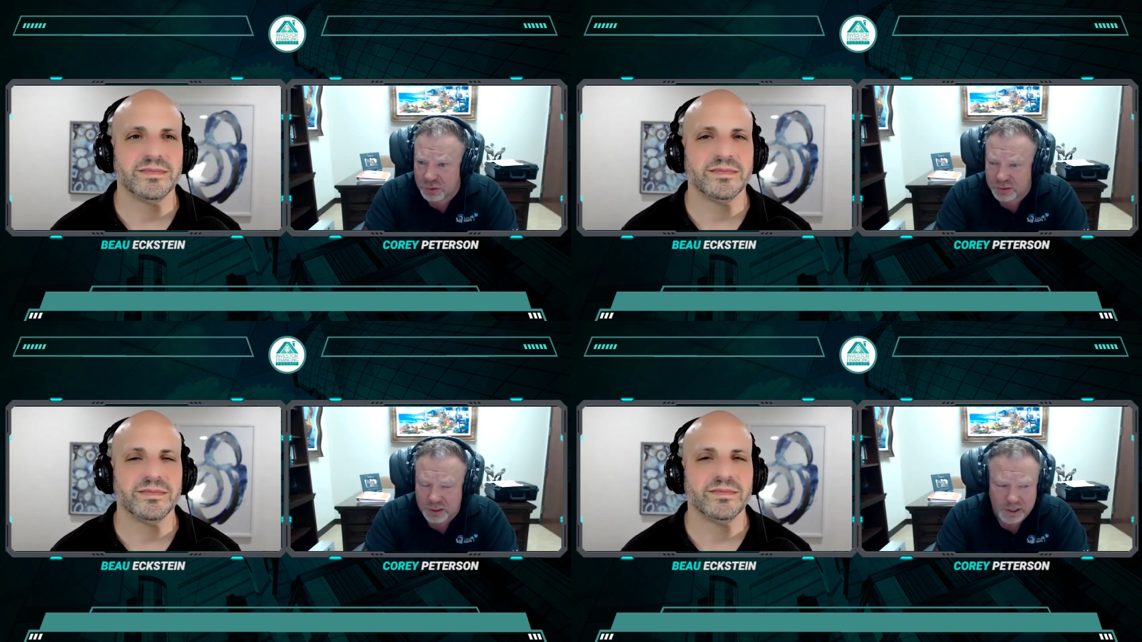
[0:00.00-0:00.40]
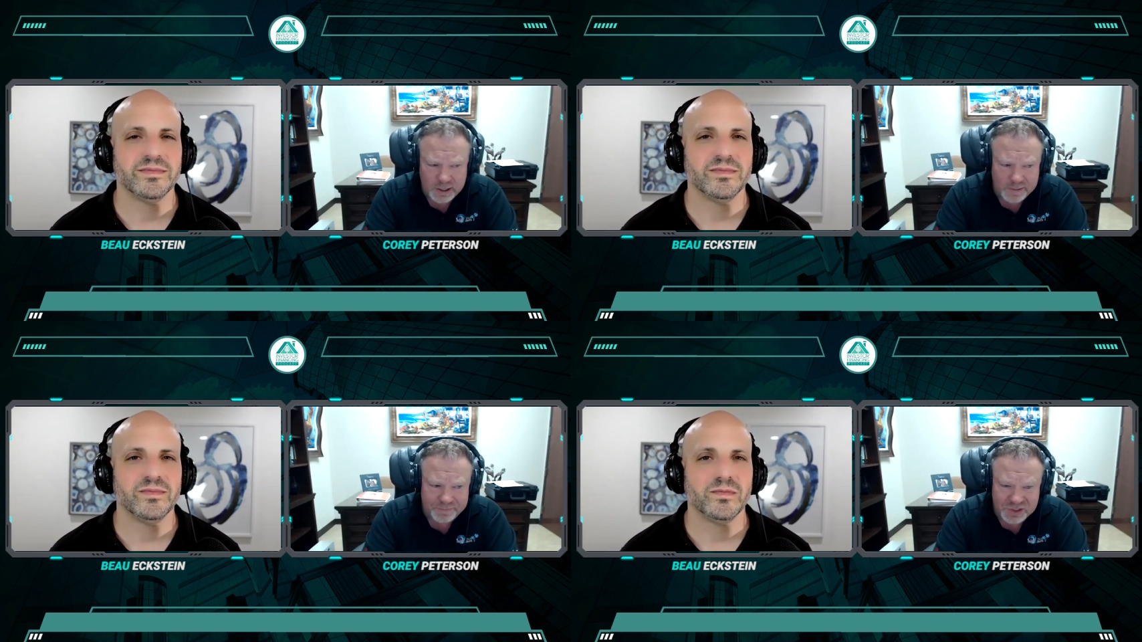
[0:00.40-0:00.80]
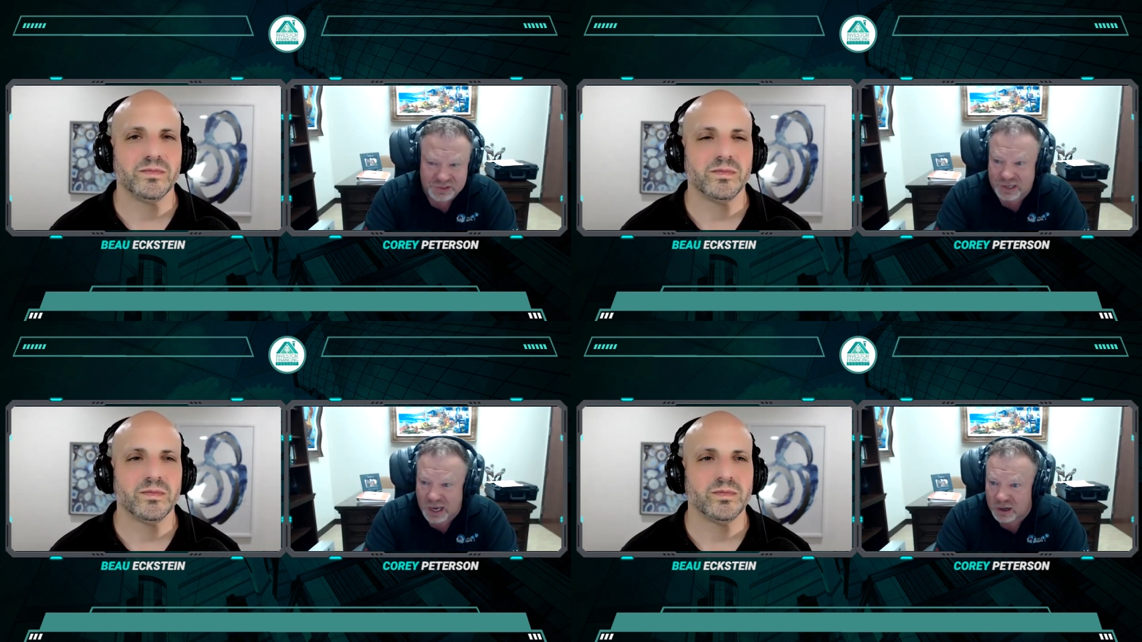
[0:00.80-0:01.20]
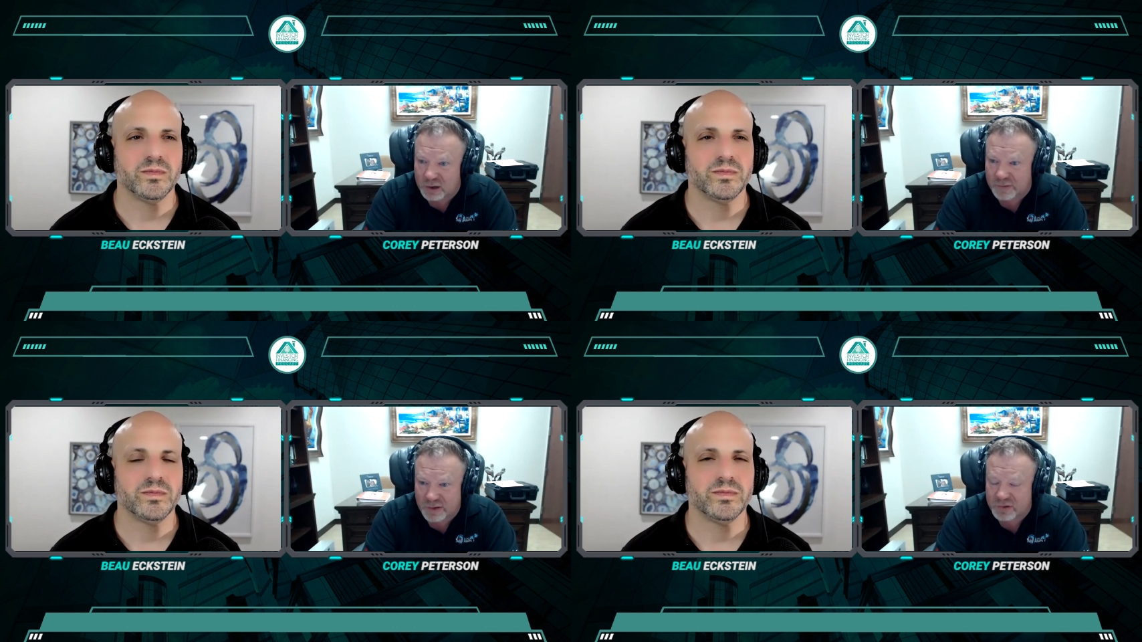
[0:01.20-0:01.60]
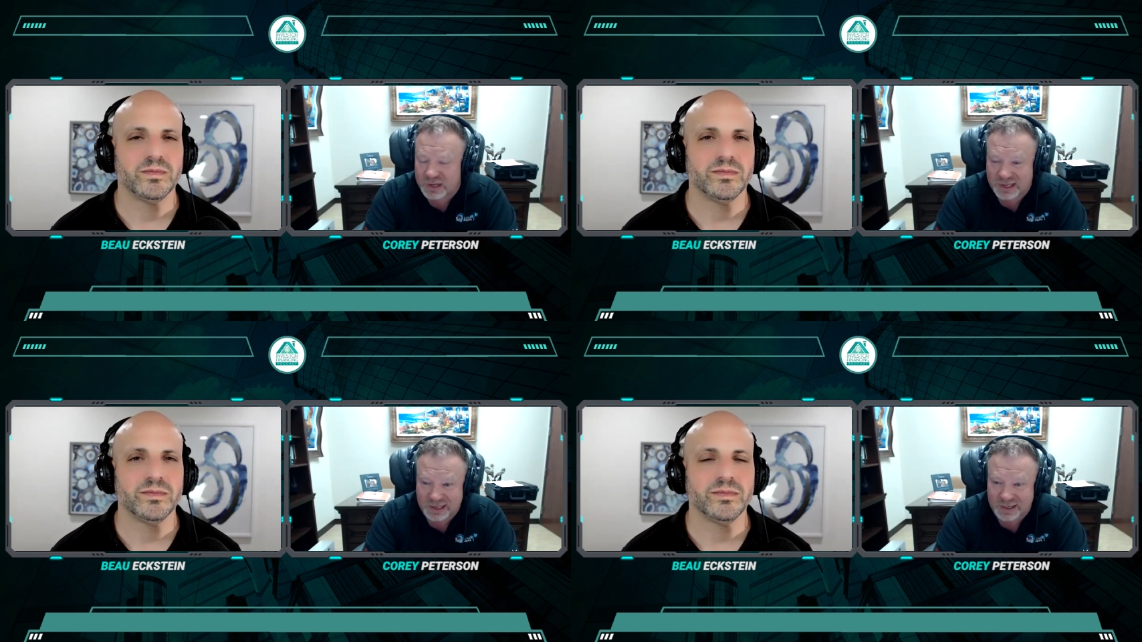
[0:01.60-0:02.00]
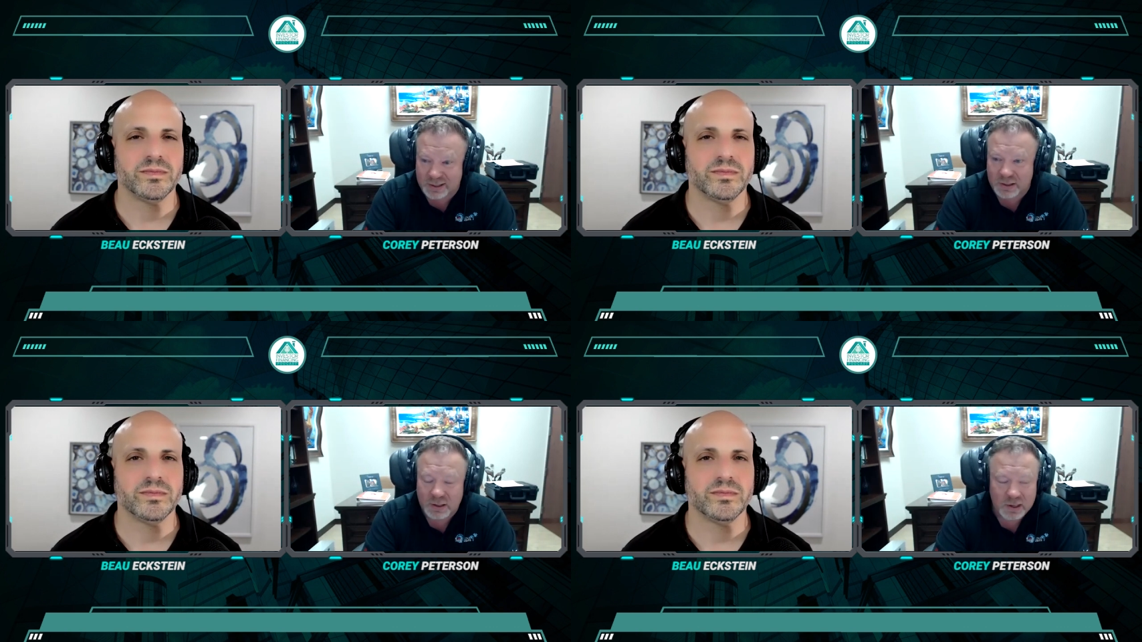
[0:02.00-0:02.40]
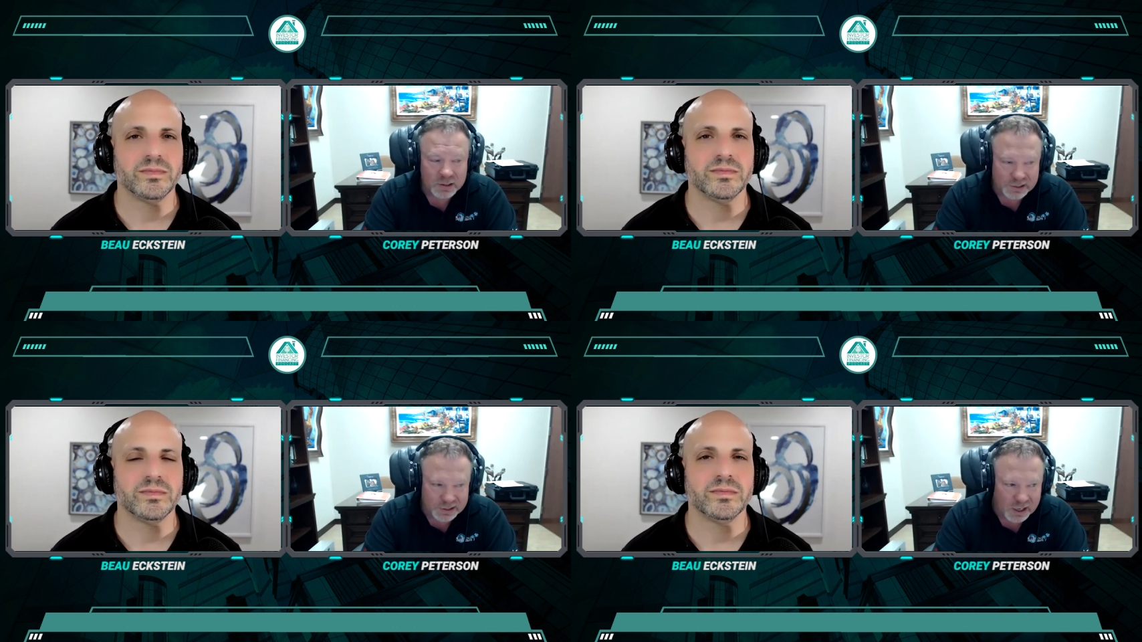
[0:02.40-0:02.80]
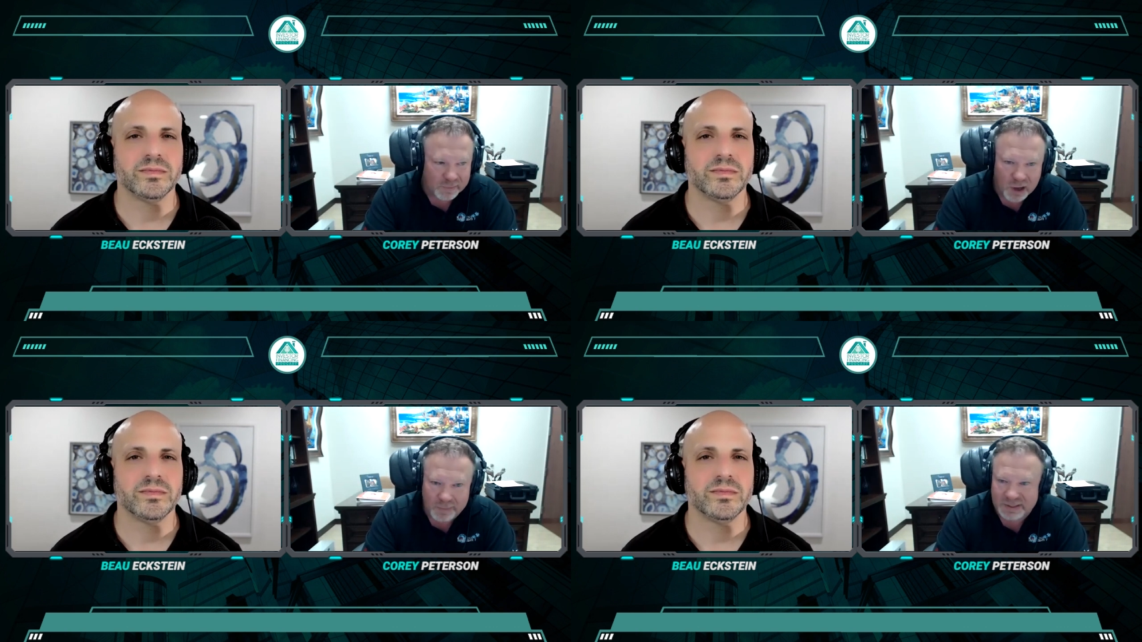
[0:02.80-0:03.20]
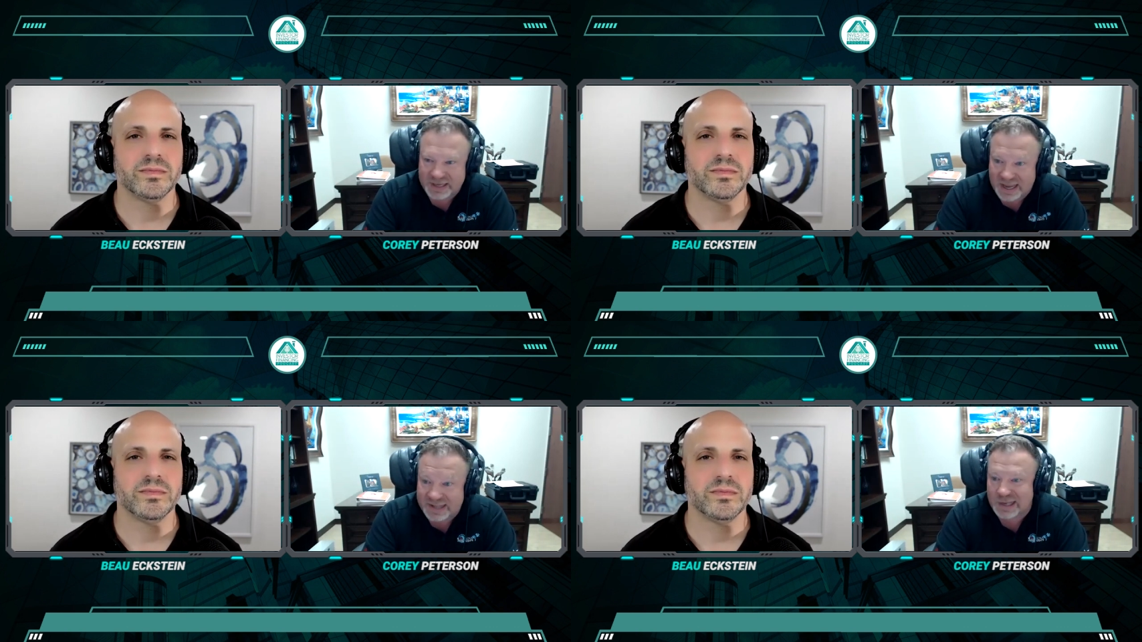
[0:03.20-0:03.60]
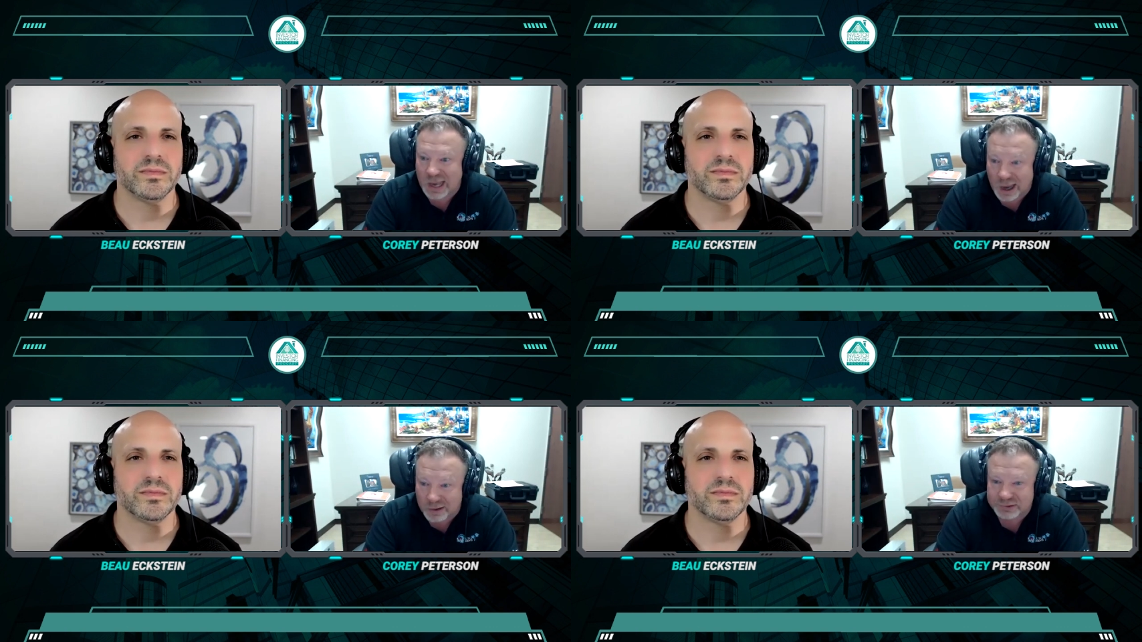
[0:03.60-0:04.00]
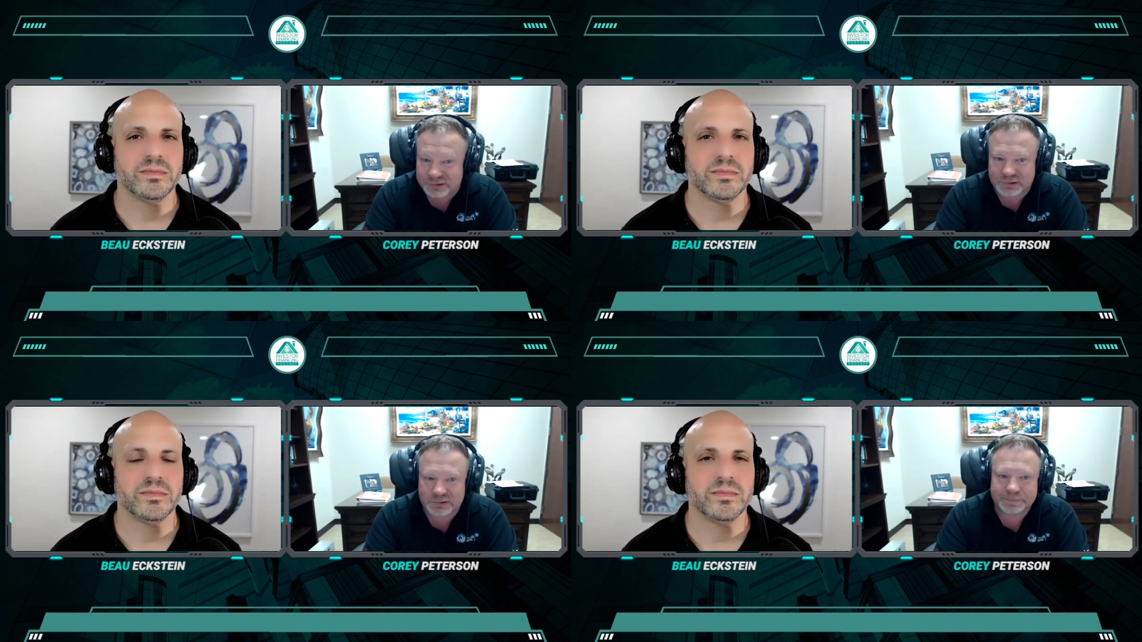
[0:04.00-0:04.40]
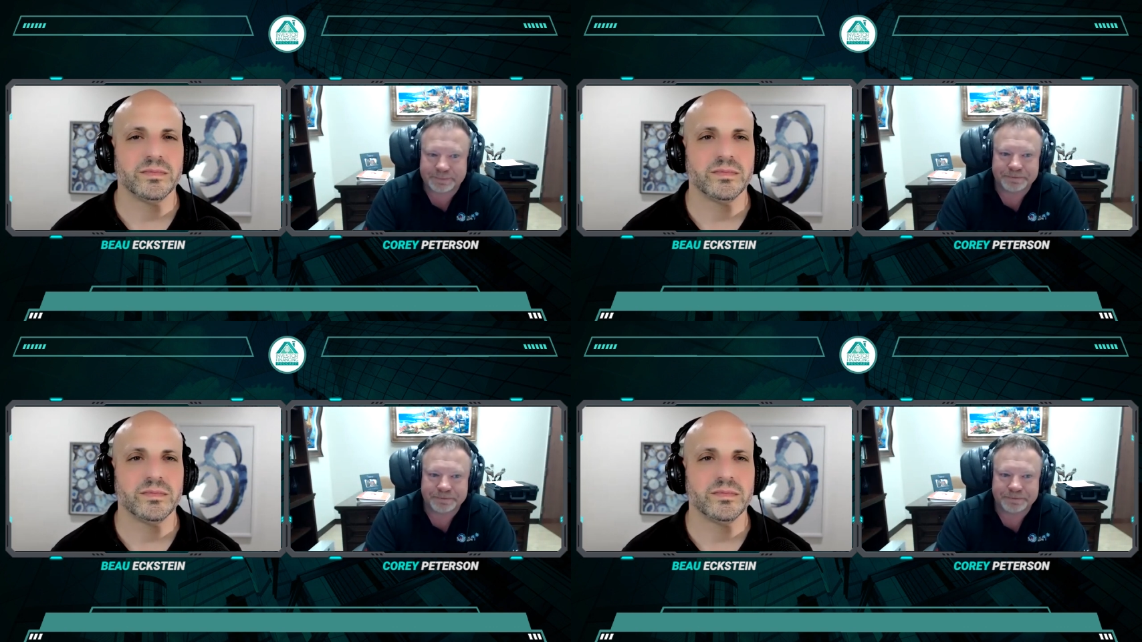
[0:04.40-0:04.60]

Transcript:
Speaker 1: the um, desire of every kid to get out of mom and dad's house